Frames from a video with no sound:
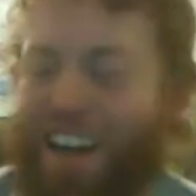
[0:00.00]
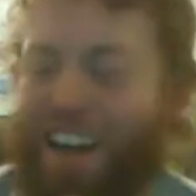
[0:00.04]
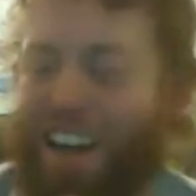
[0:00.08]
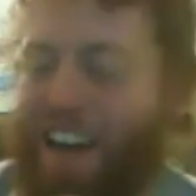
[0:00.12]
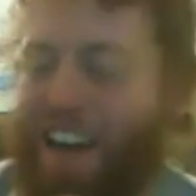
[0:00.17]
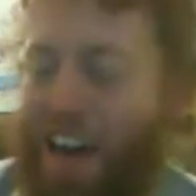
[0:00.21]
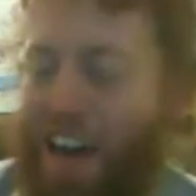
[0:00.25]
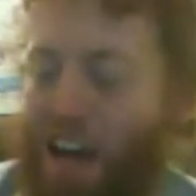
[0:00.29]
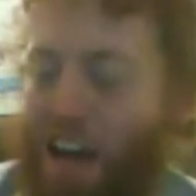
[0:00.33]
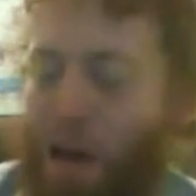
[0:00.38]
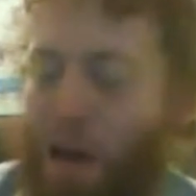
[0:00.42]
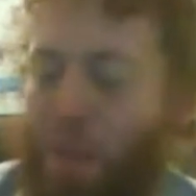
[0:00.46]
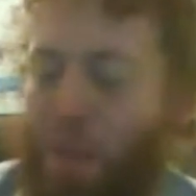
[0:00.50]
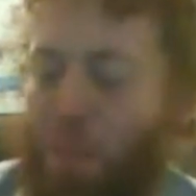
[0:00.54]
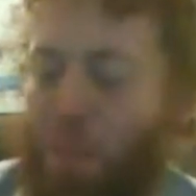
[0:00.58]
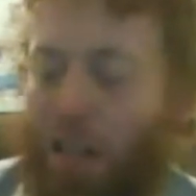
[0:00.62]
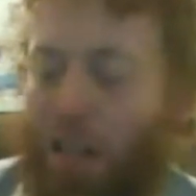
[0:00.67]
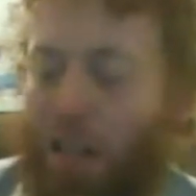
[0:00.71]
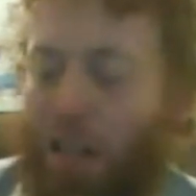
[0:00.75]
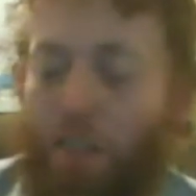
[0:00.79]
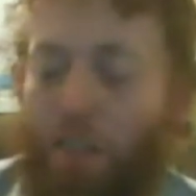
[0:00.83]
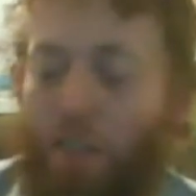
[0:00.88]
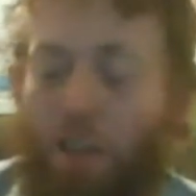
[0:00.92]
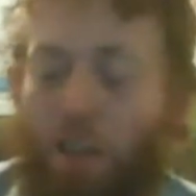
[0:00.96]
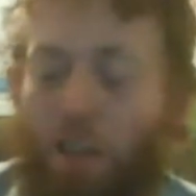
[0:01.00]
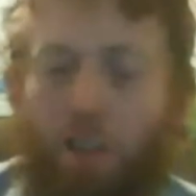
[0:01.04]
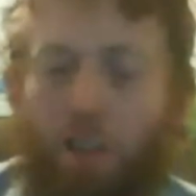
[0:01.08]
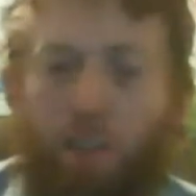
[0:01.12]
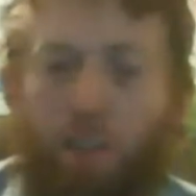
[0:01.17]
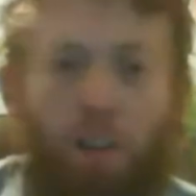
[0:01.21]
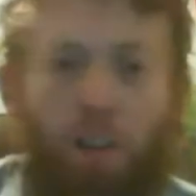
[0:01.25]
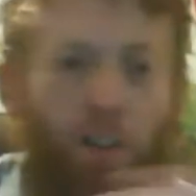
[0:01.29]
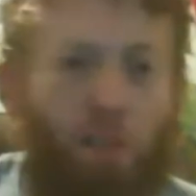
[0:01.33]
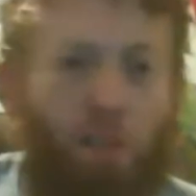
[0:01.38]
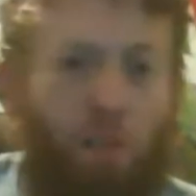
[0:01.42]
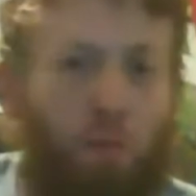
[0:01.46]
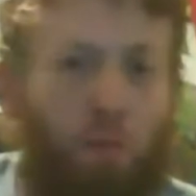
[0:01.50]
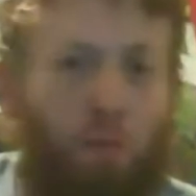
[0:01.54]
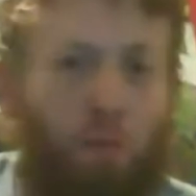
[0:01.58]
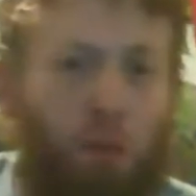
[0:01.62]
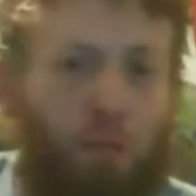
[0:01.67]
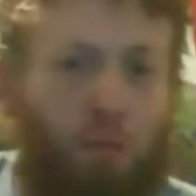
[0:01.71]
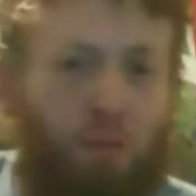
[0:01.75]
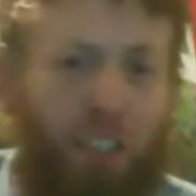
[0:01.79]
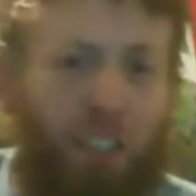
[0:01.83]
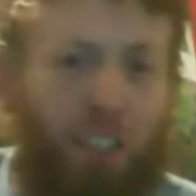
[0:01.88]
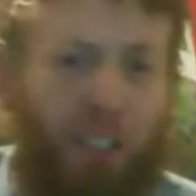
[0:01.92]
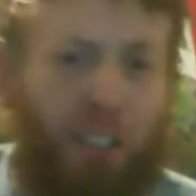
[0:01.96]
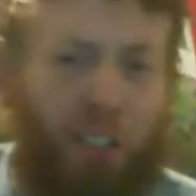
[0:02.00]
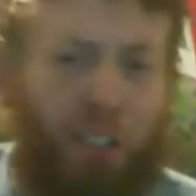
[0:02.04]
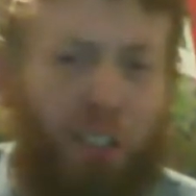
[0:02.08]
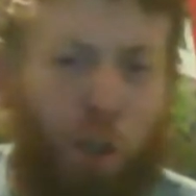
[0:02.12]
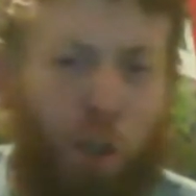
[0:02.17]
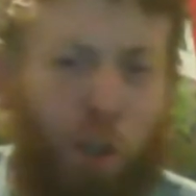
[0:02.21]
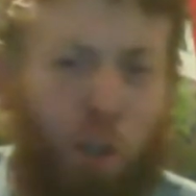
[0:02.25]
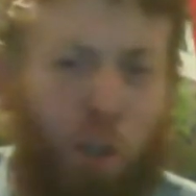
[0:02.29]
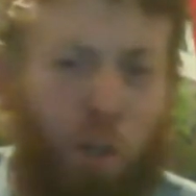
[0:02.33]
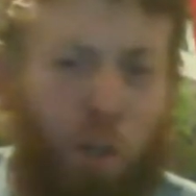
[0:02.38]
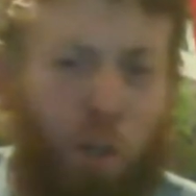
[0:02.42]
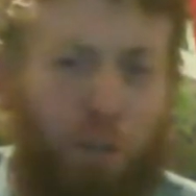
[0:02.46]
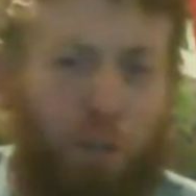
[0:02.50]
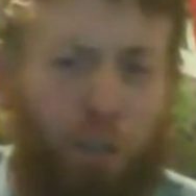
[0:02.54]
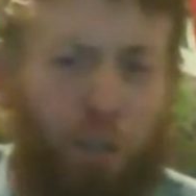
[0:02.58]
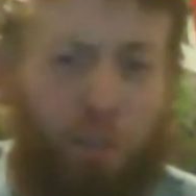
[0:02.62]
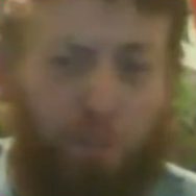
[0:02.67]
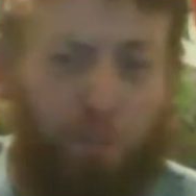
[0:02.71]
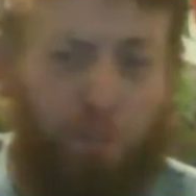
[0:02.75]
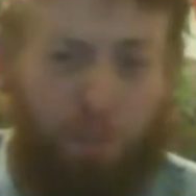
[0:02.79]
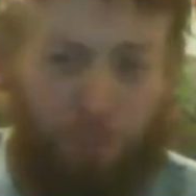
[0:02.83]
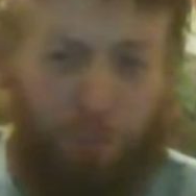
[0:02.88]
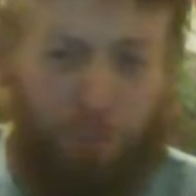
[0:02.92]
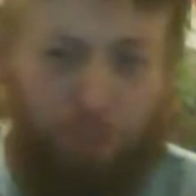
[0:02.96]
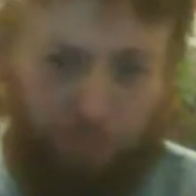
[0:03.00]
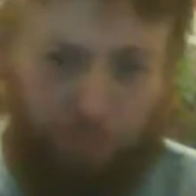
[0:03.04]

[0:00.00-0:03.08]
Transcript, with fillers: and if, if you ever visited Holmfirth,